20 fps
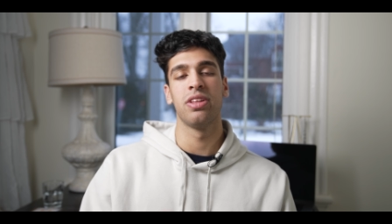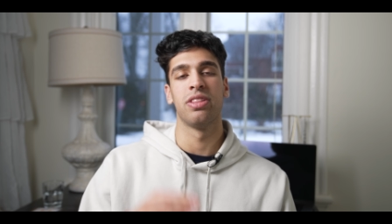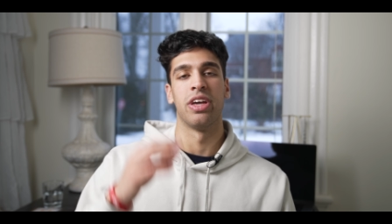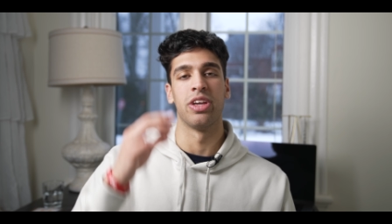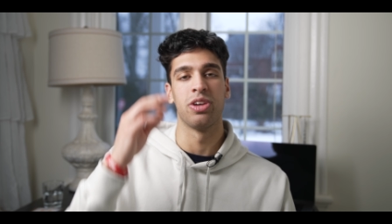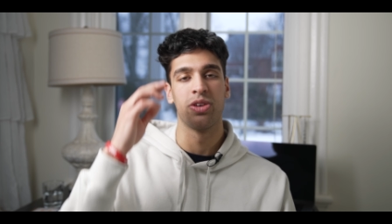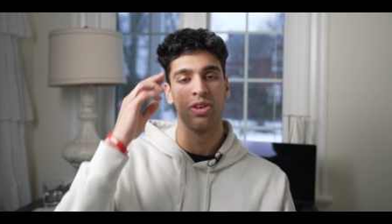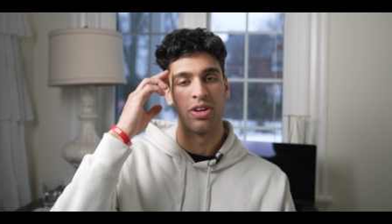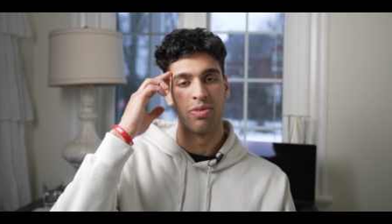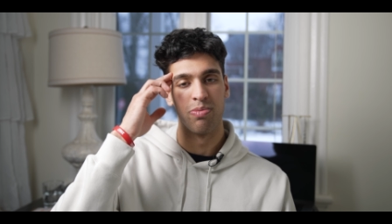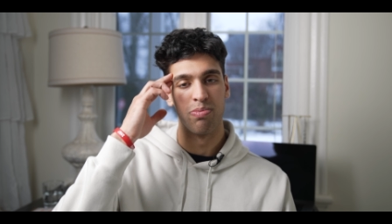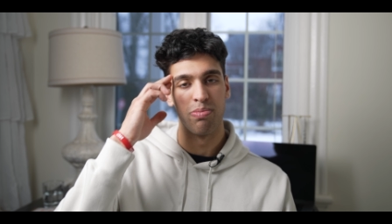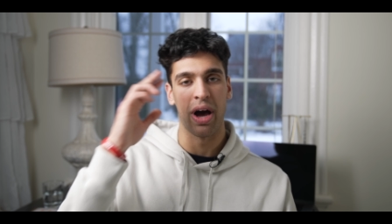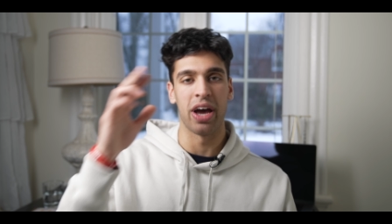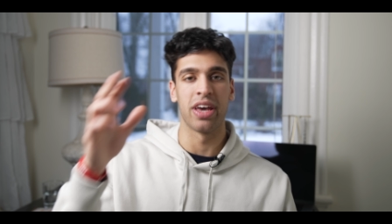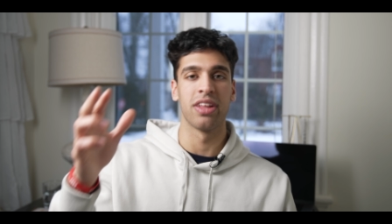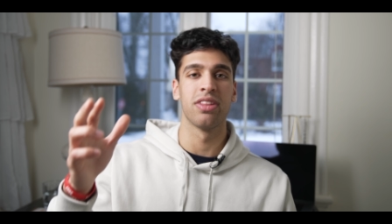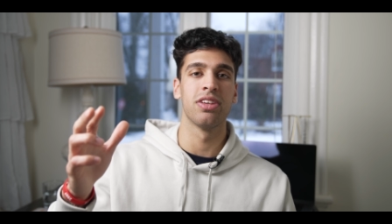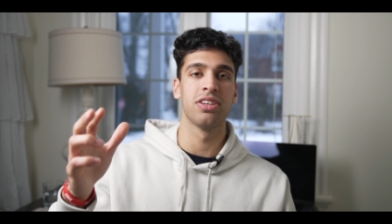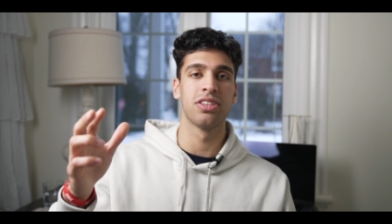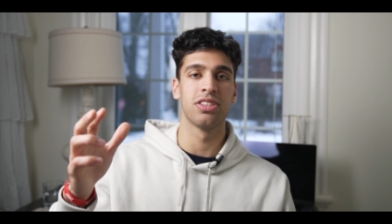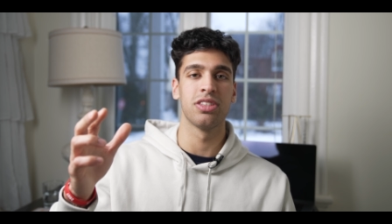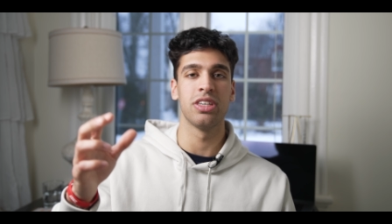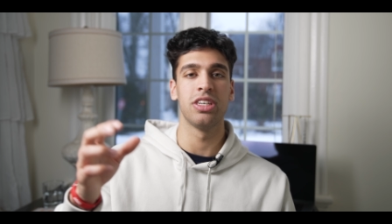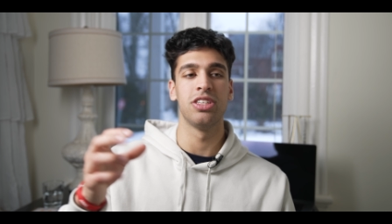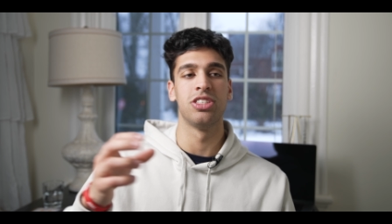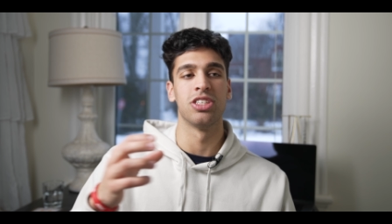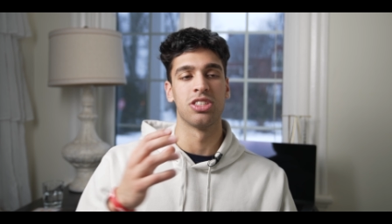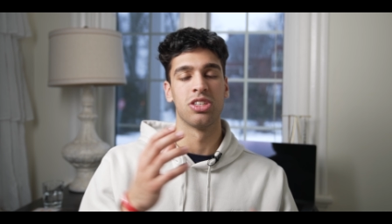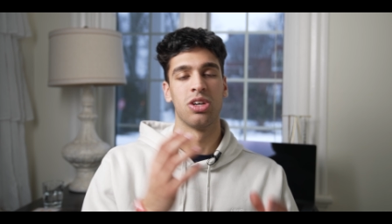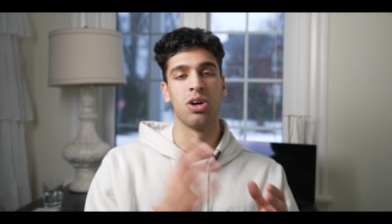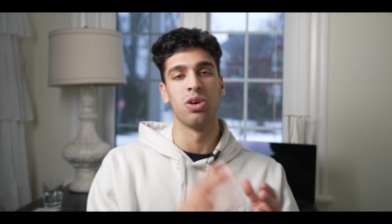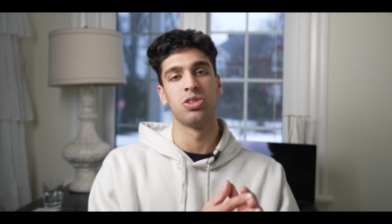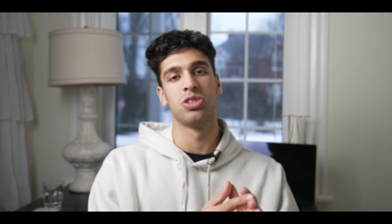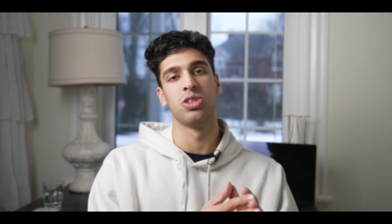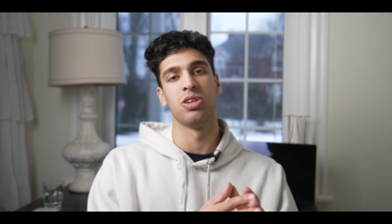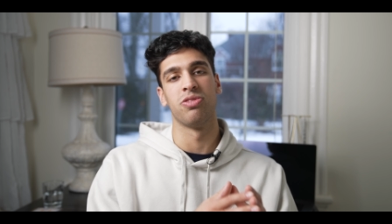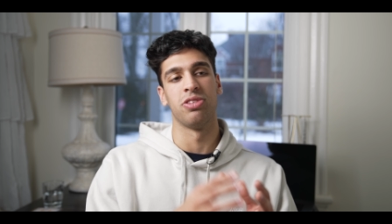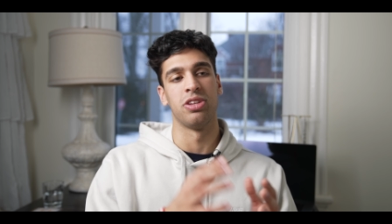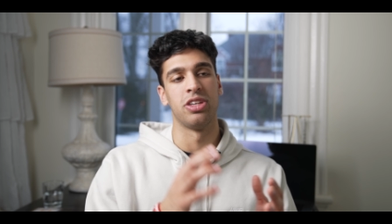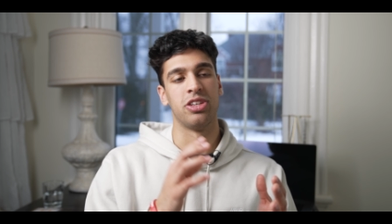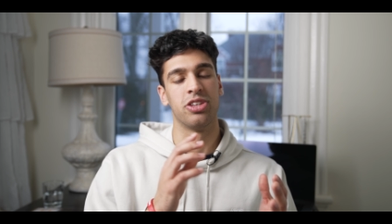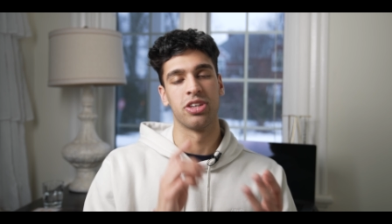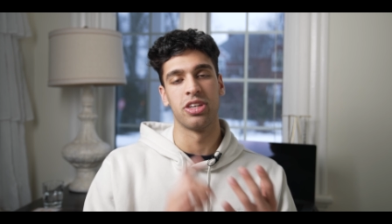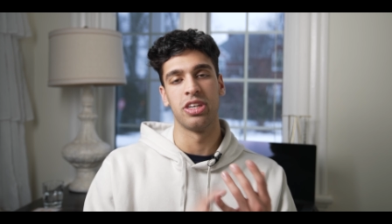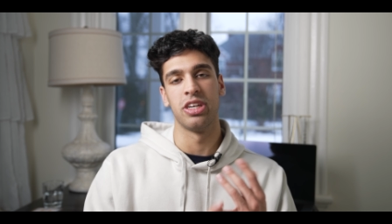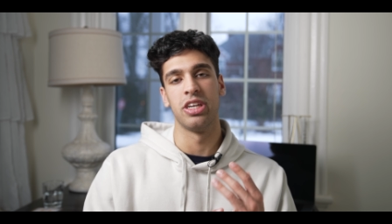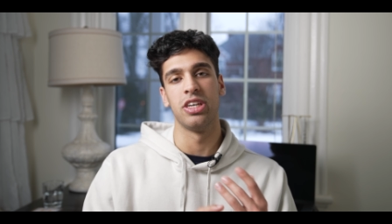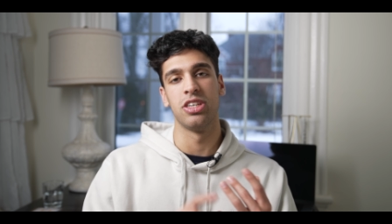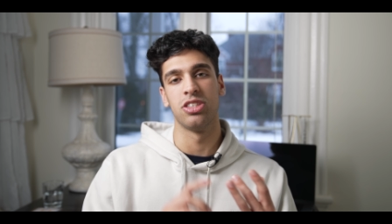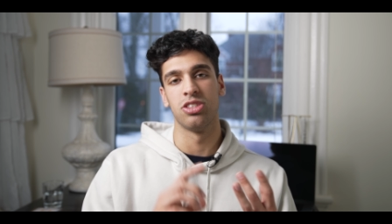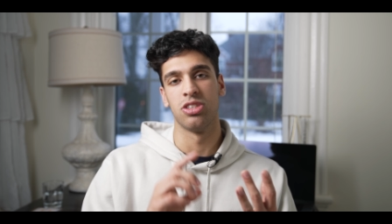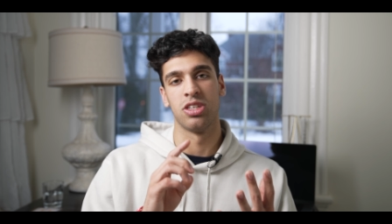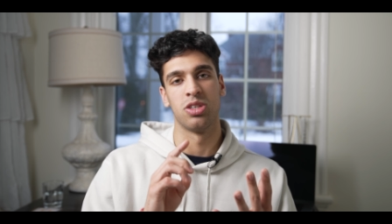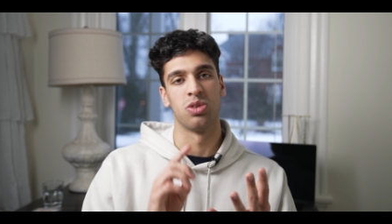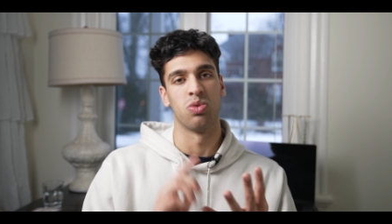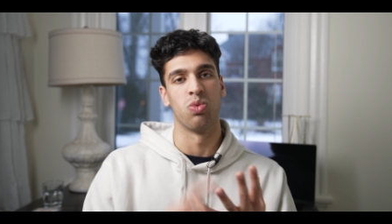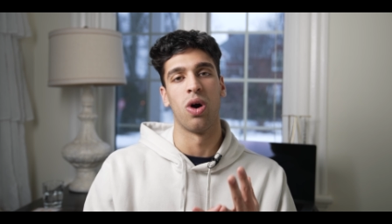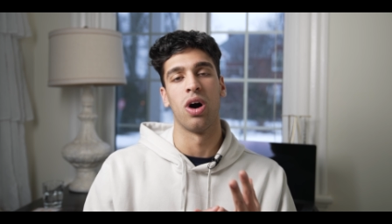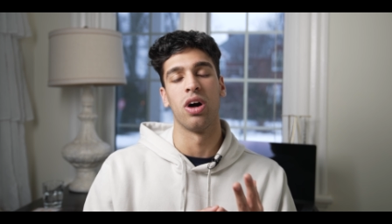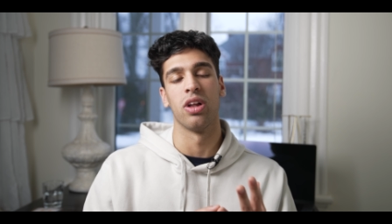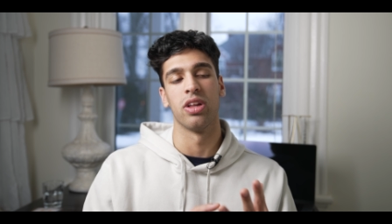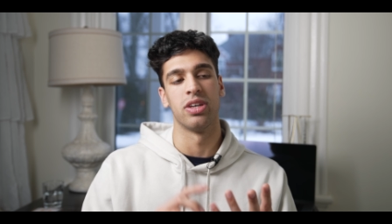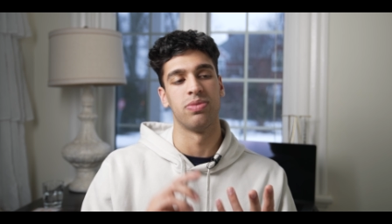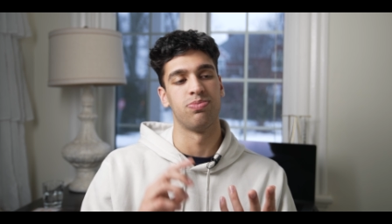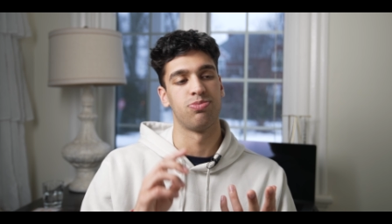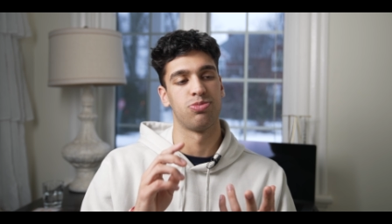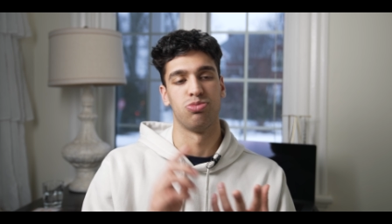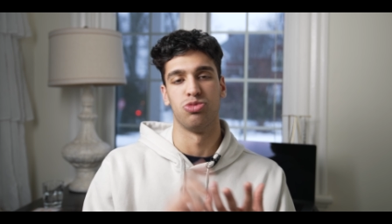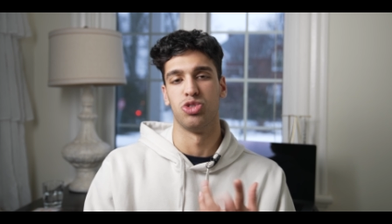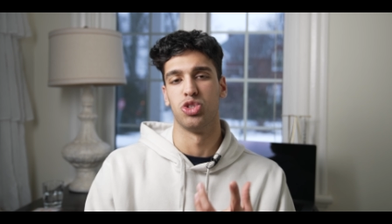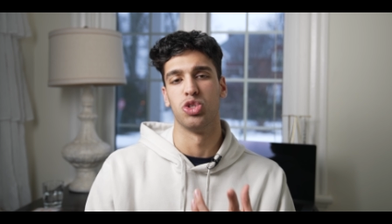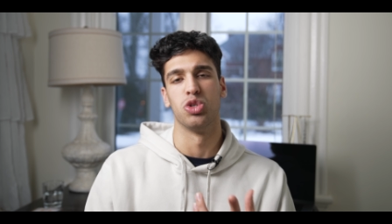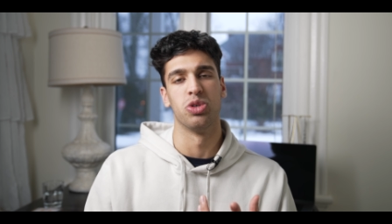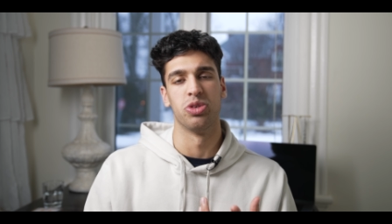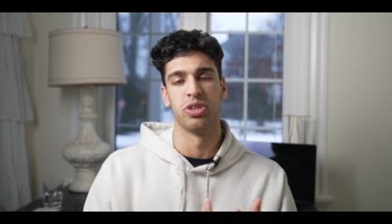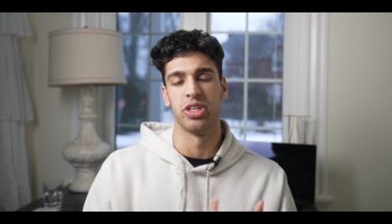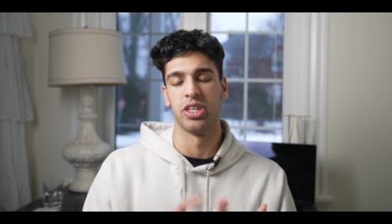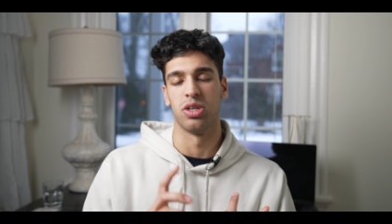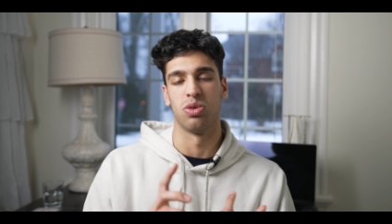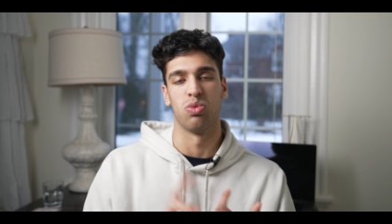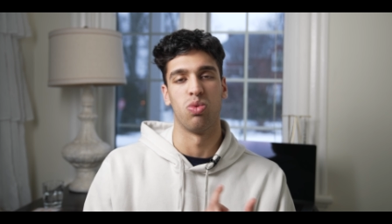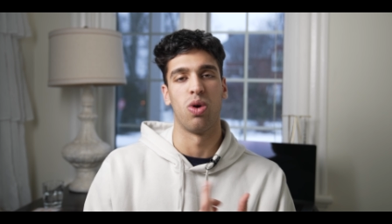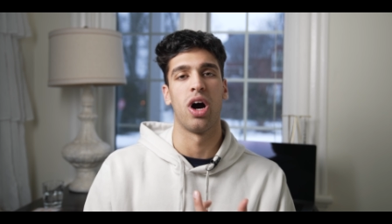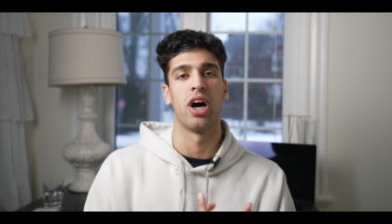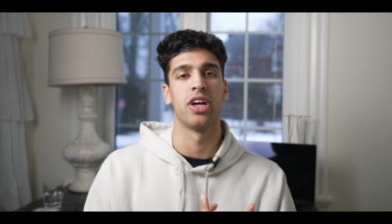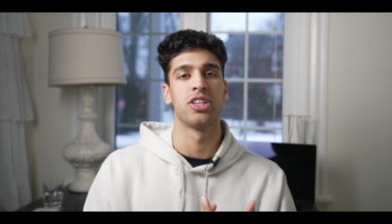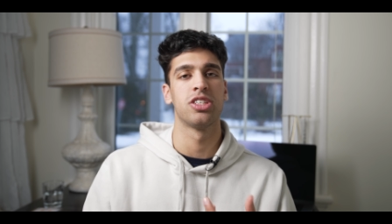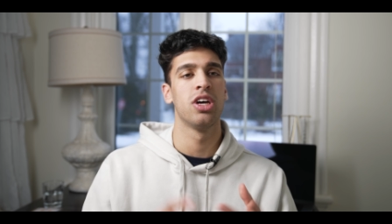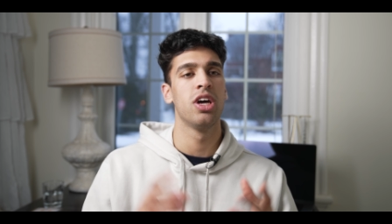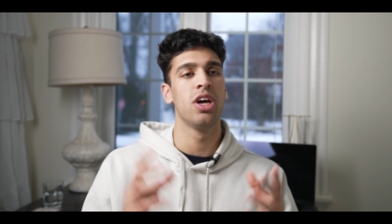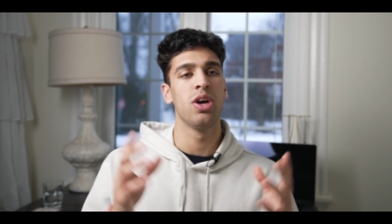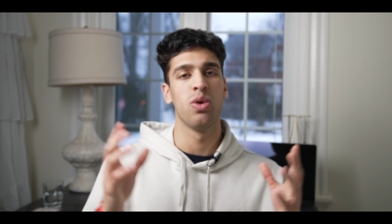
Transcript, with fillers: that you can mindlessly just go to if you need your keys, you need your wallet, jewelry, your watch,